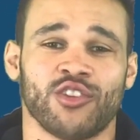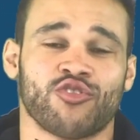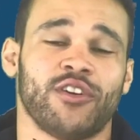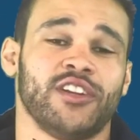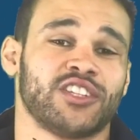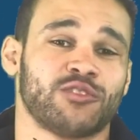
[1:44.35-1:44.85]
You're
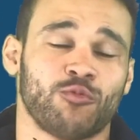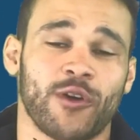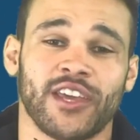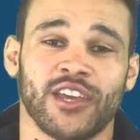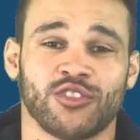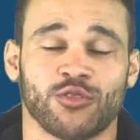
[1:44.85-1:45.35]
trying to
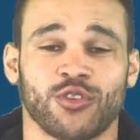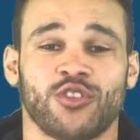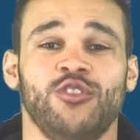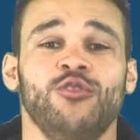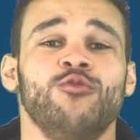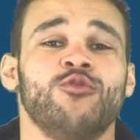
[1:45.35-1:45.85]
swing into a
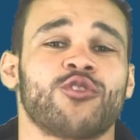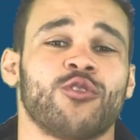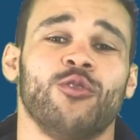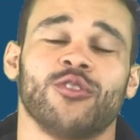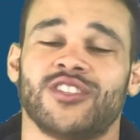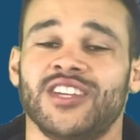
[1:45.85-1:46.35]
huge
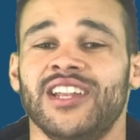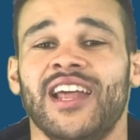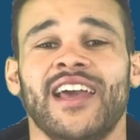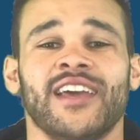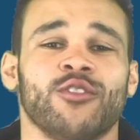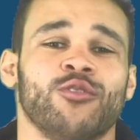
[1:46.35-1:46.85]
cork
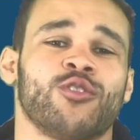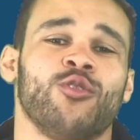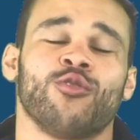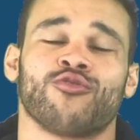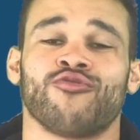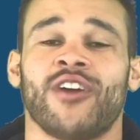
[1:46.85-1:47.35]
D-leg or
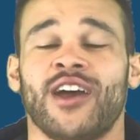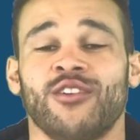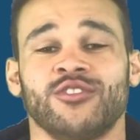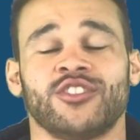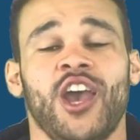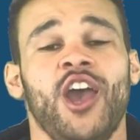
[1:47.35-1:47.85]
cork
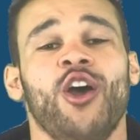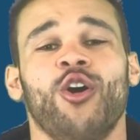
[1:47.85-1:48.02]
round,